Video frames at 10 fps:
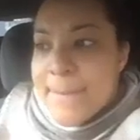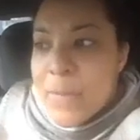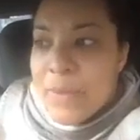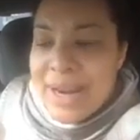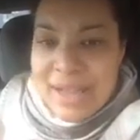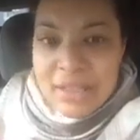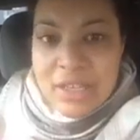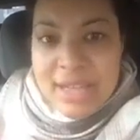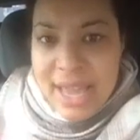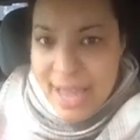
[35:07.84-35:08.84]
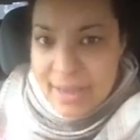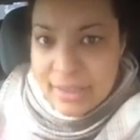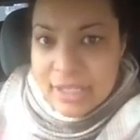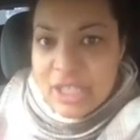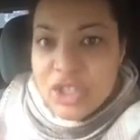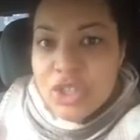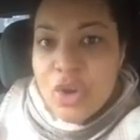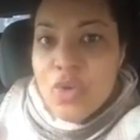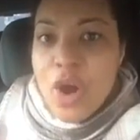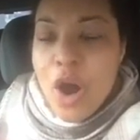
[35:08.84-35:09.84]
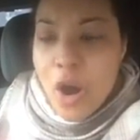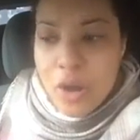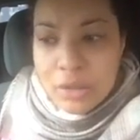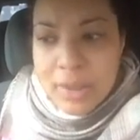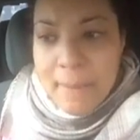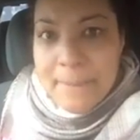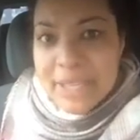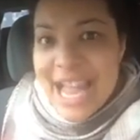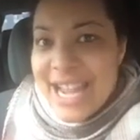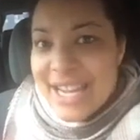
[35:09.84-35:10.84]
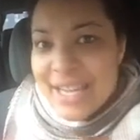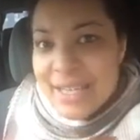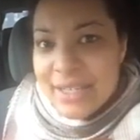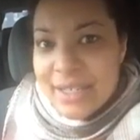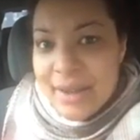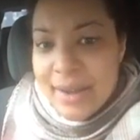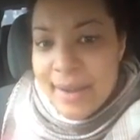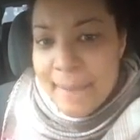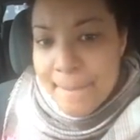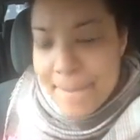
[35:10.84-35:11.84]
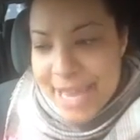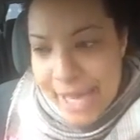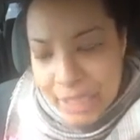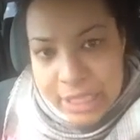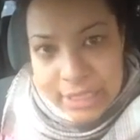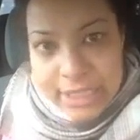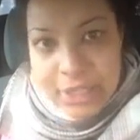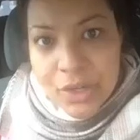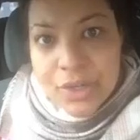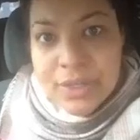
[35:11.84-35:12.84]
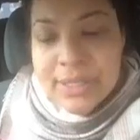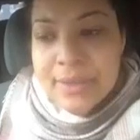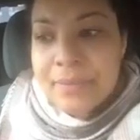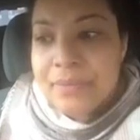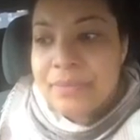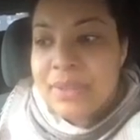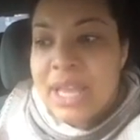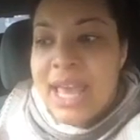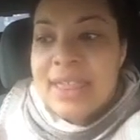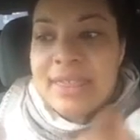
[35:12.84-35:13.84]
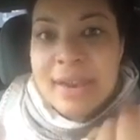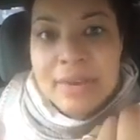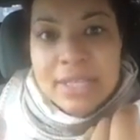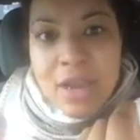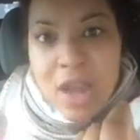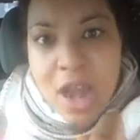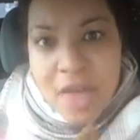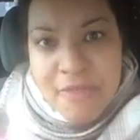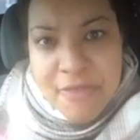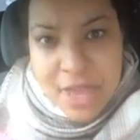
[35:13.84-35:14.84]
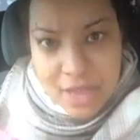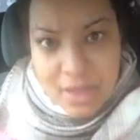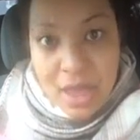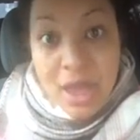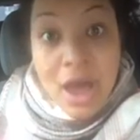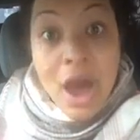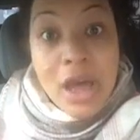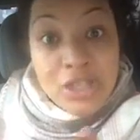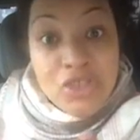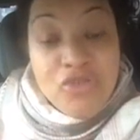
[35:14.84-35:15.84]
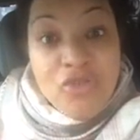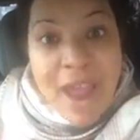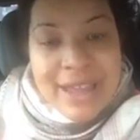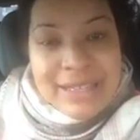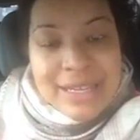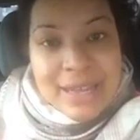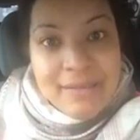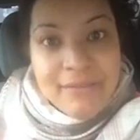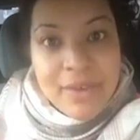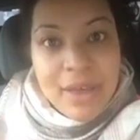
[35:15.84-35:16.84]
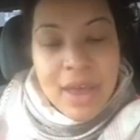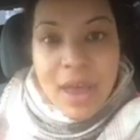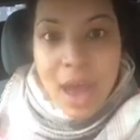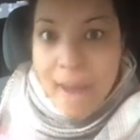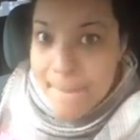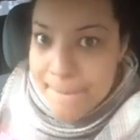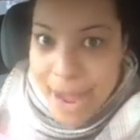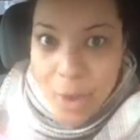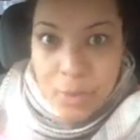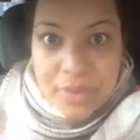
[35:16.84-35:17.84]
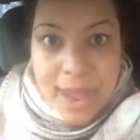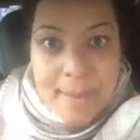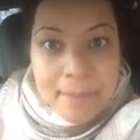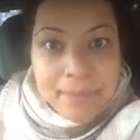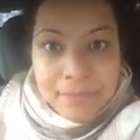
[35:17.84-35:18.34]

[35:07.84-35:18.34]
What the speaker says: When I look at these so-called black male leaders, there is nothing attractive about them.